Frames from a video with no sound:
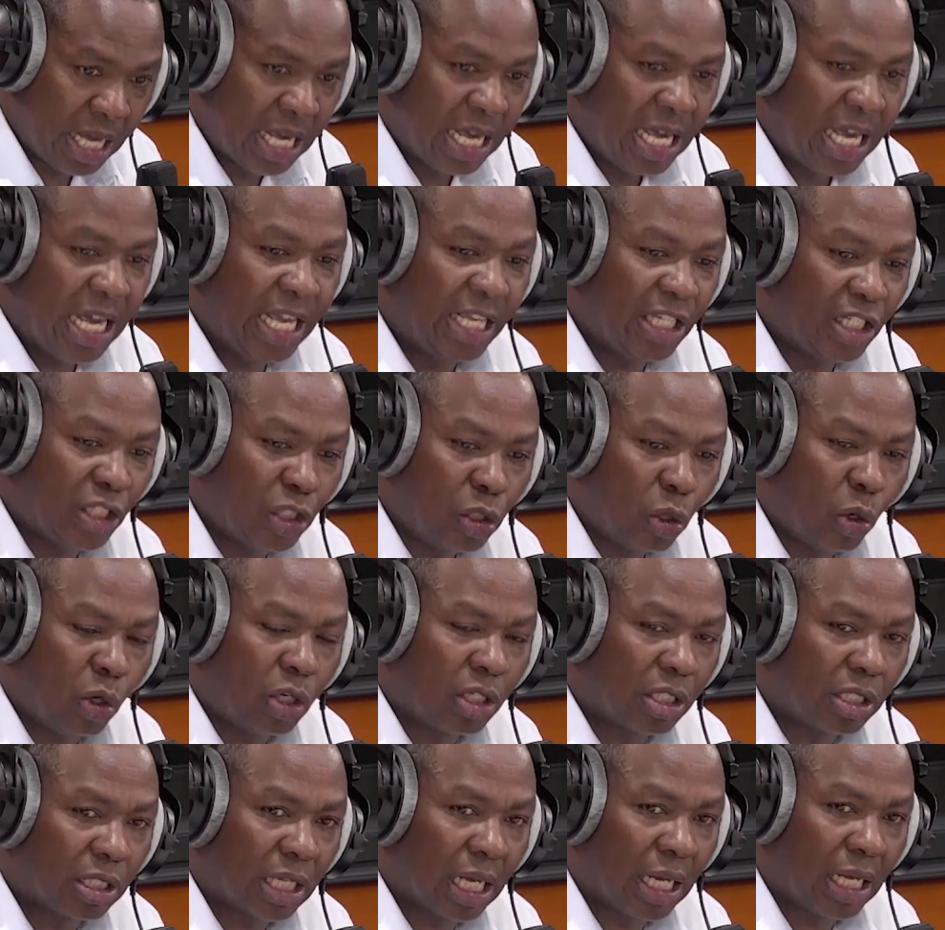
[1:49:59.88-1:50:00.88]
is
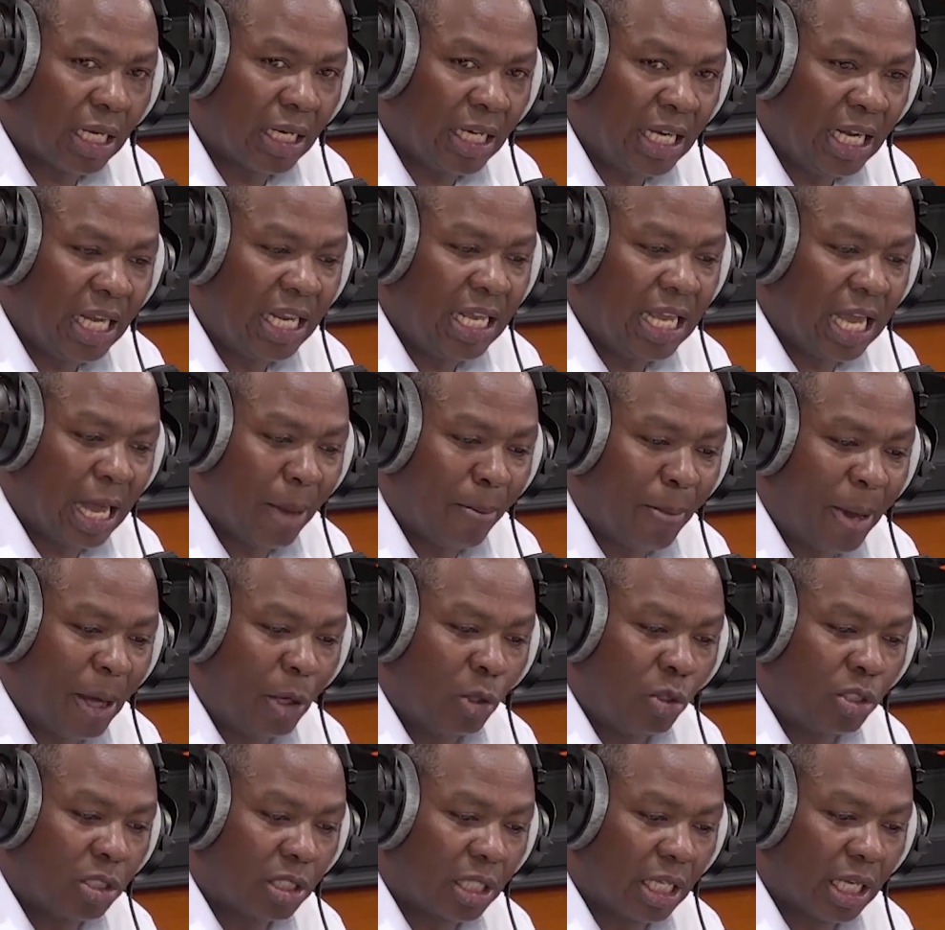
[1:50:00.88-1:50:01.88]
not really
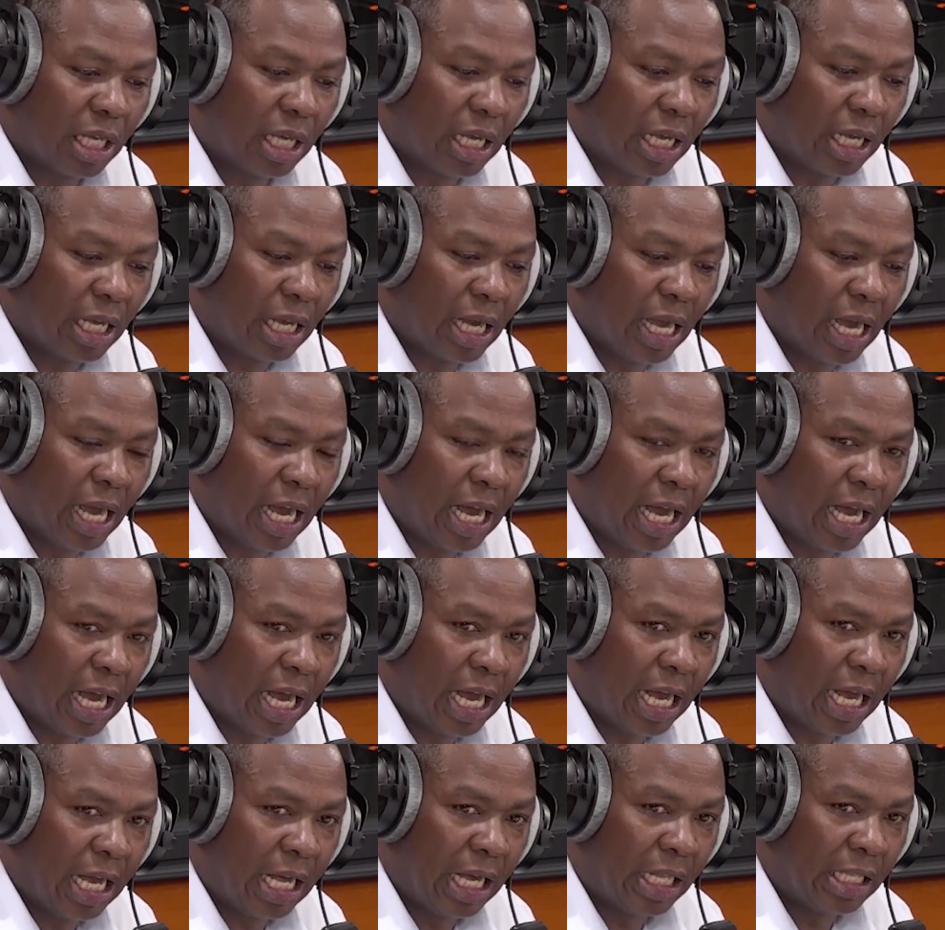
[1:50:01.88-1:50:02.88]
about
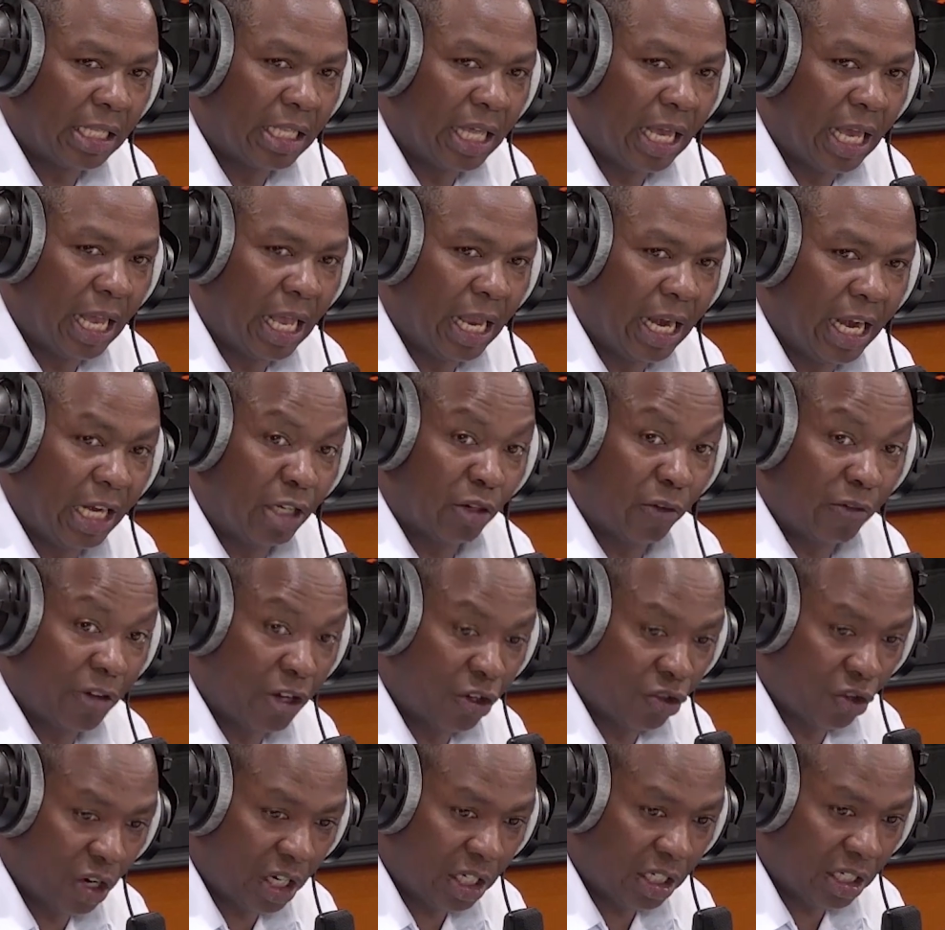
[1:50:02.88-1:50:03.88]
the rate of
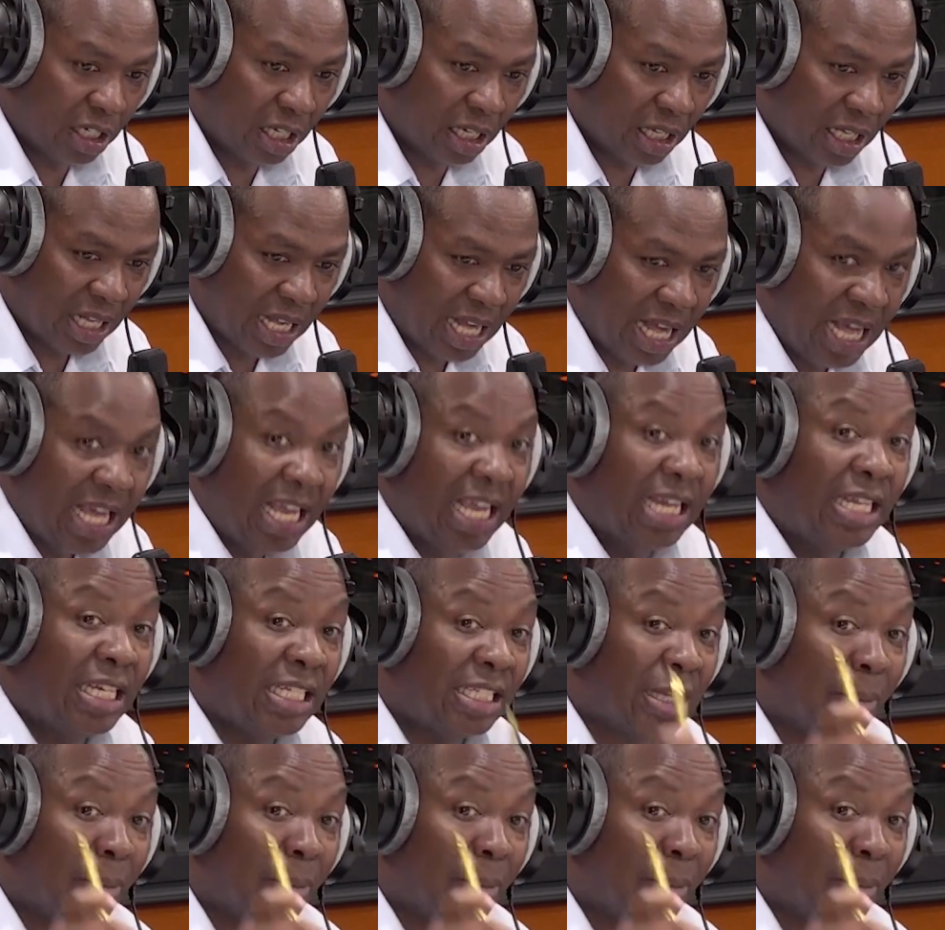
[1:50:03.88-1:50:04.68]
interest. It is